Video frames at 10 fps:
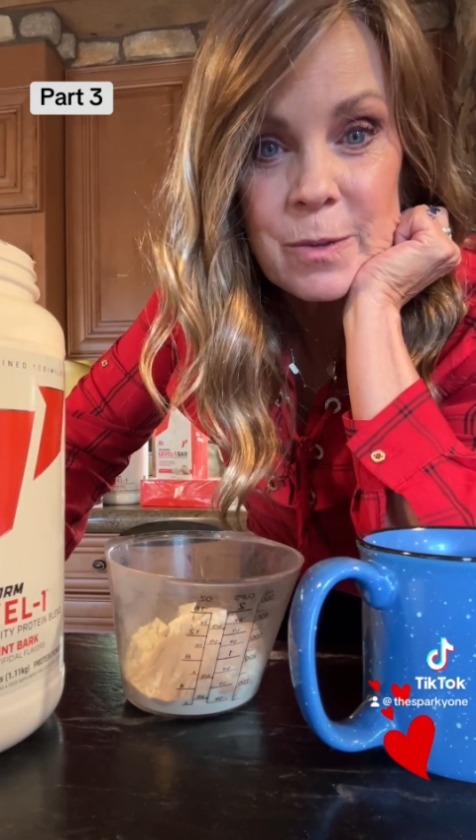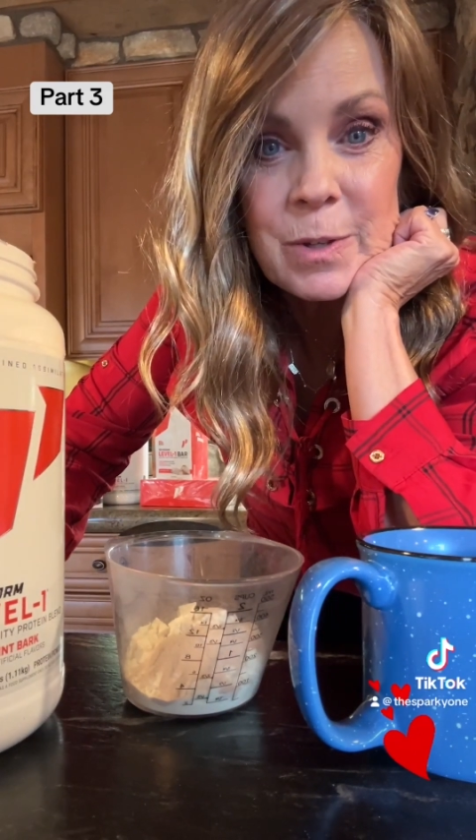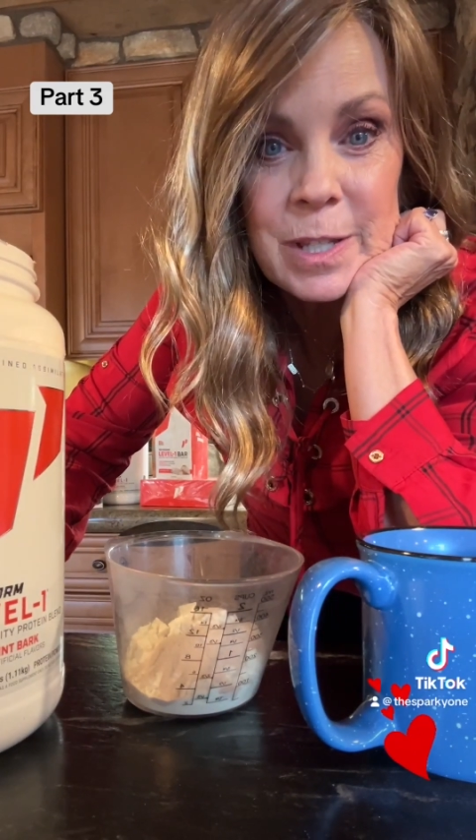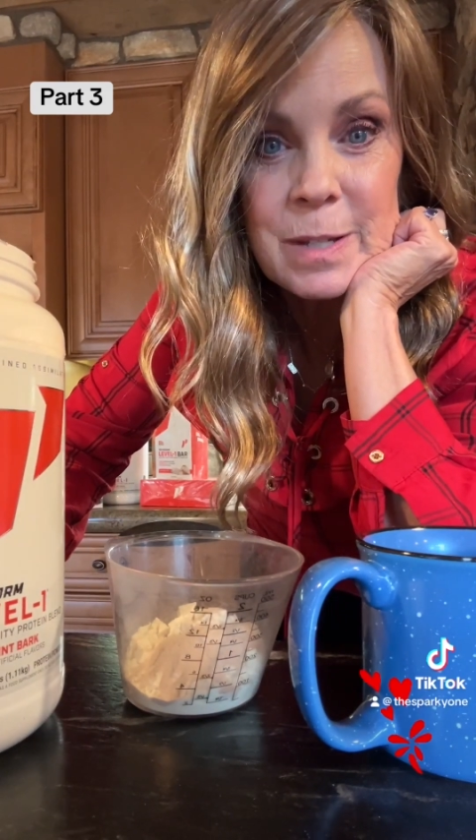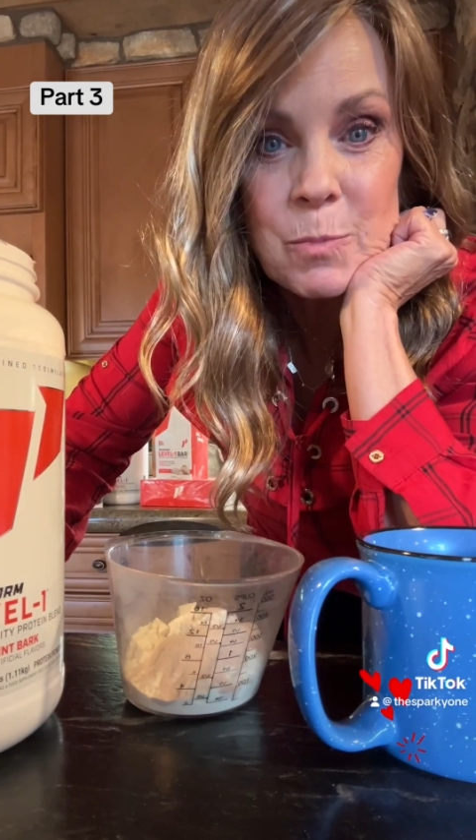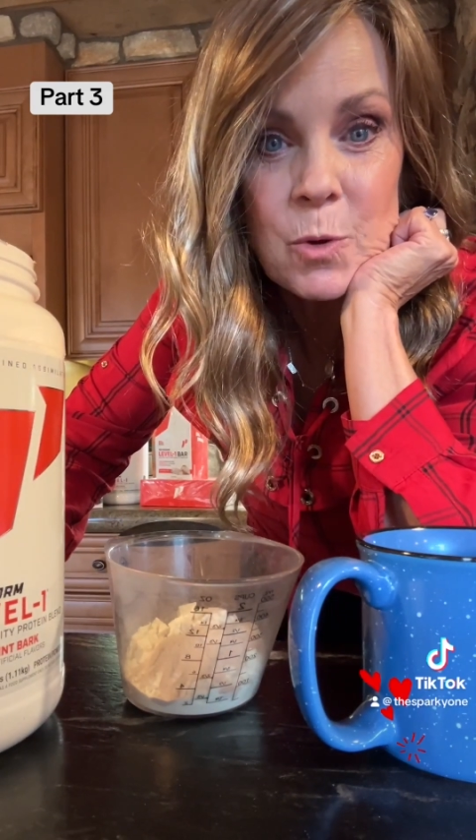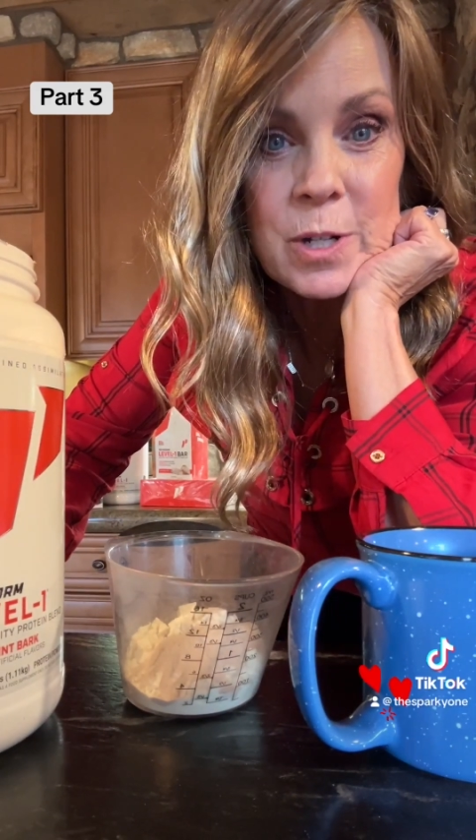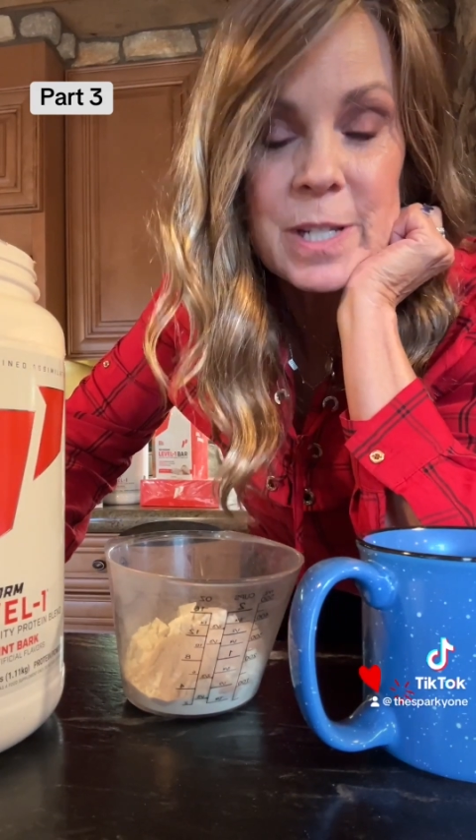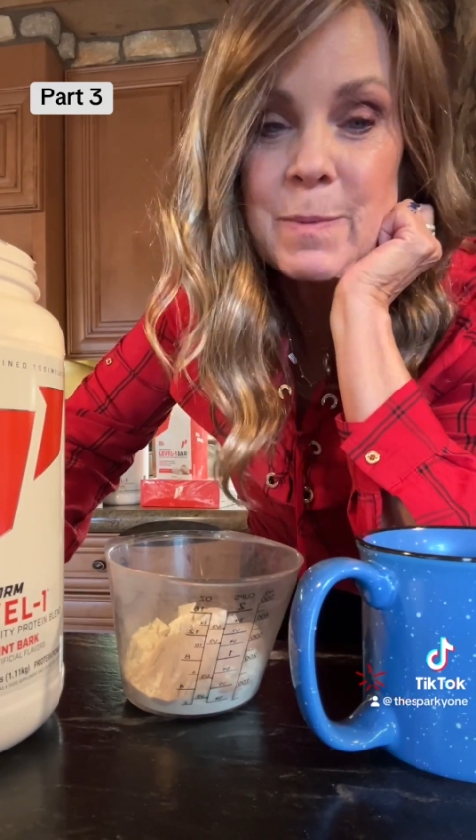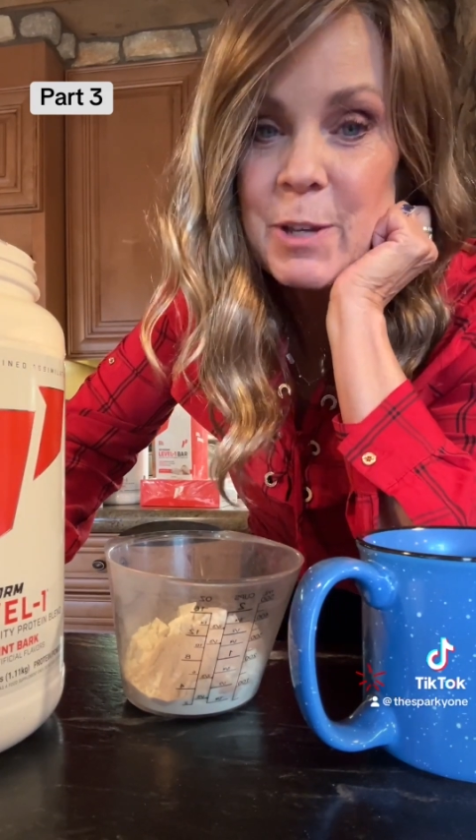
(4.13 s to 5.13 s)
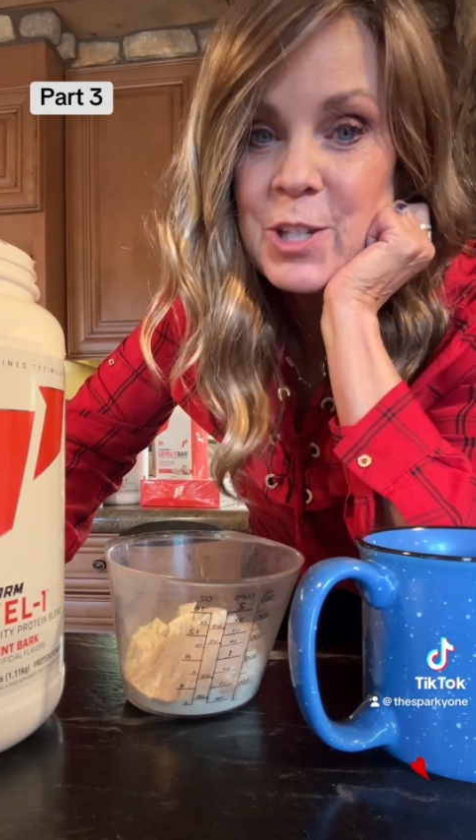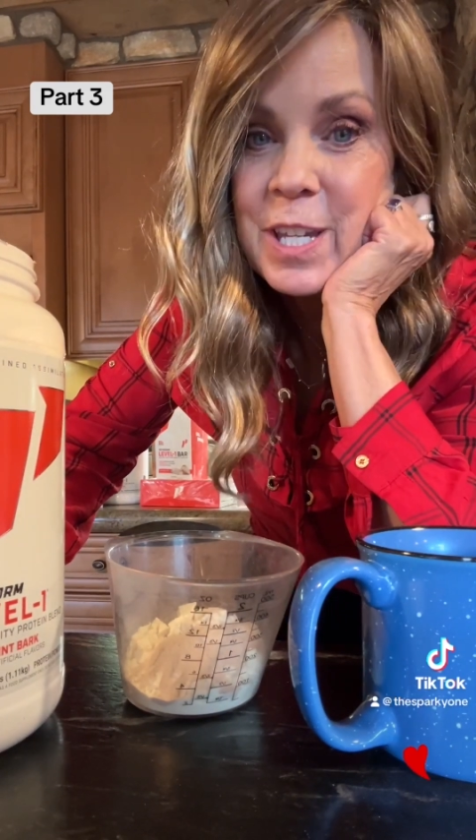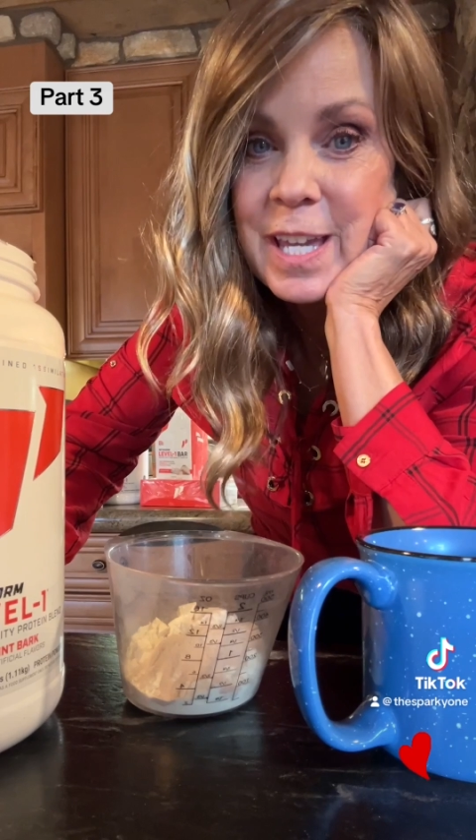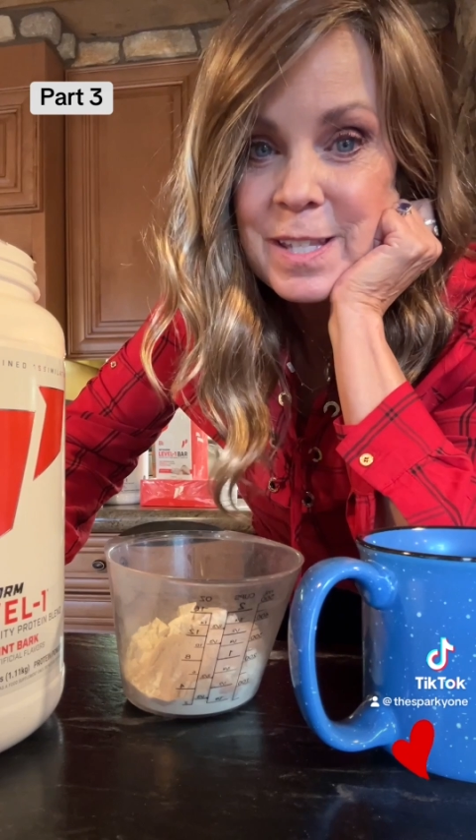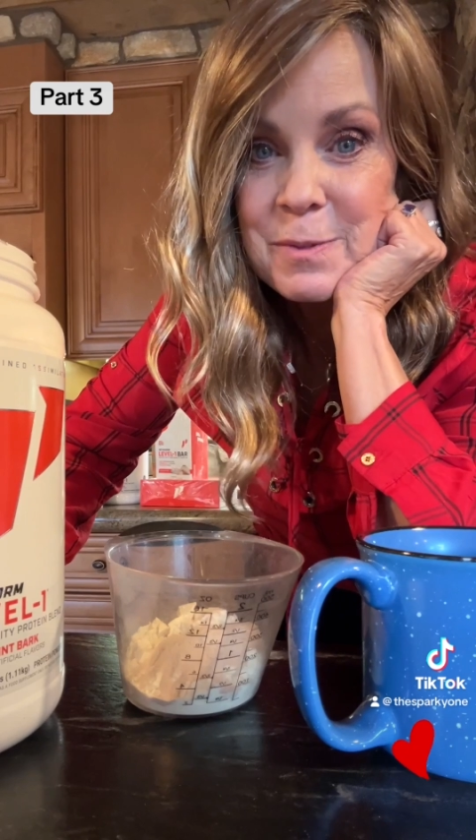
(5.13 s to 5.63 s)
really important,
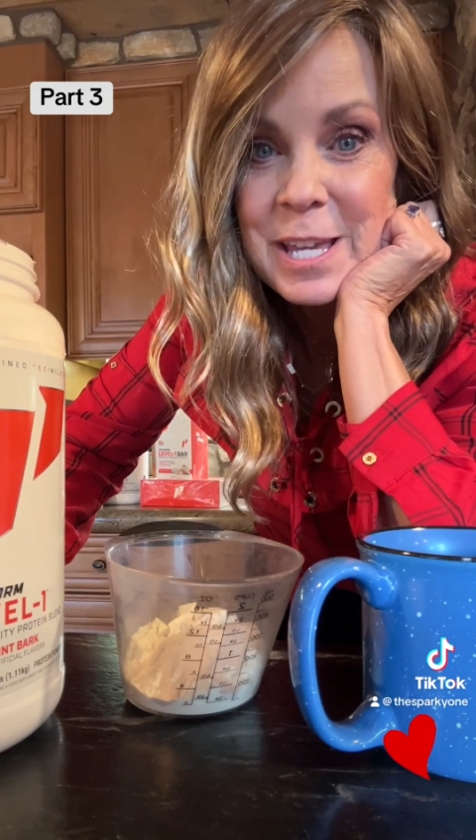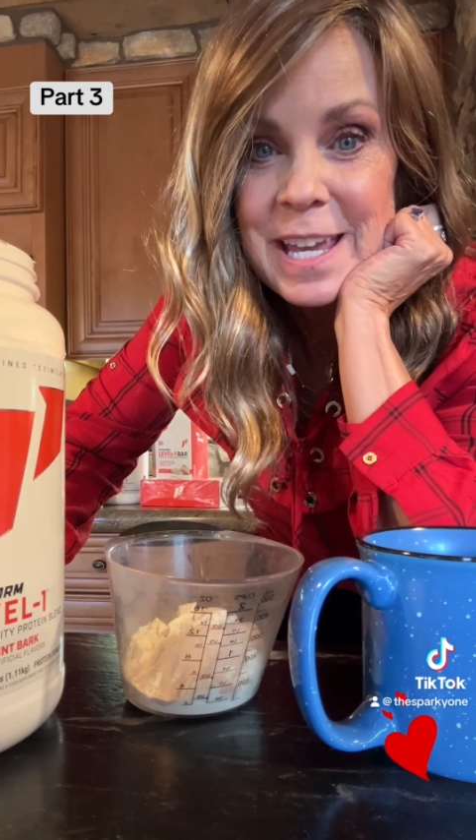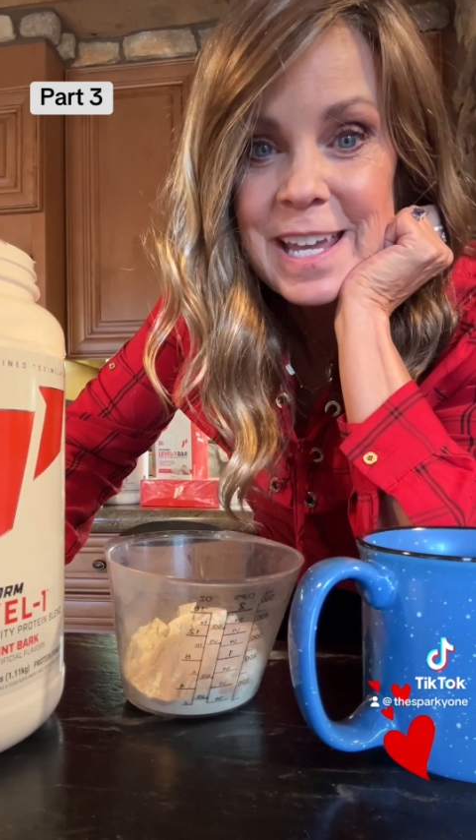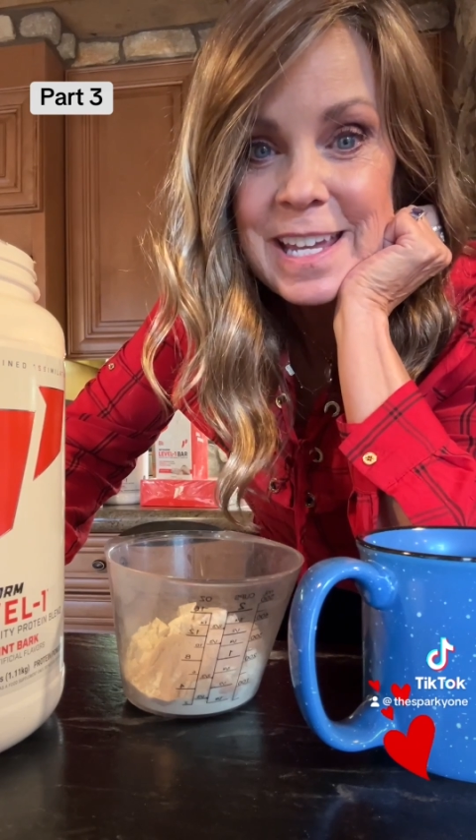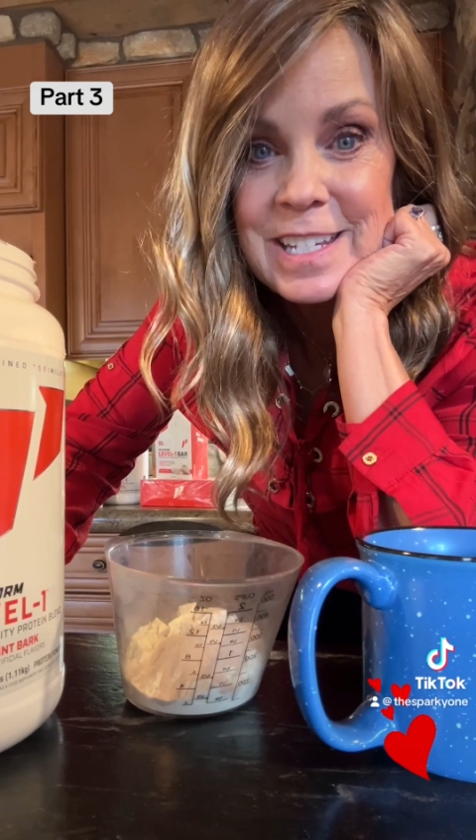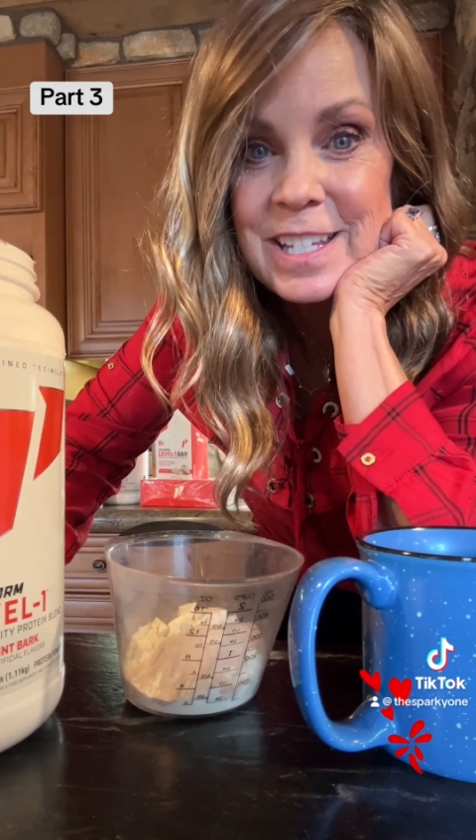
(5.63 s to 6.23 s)
especially as we age.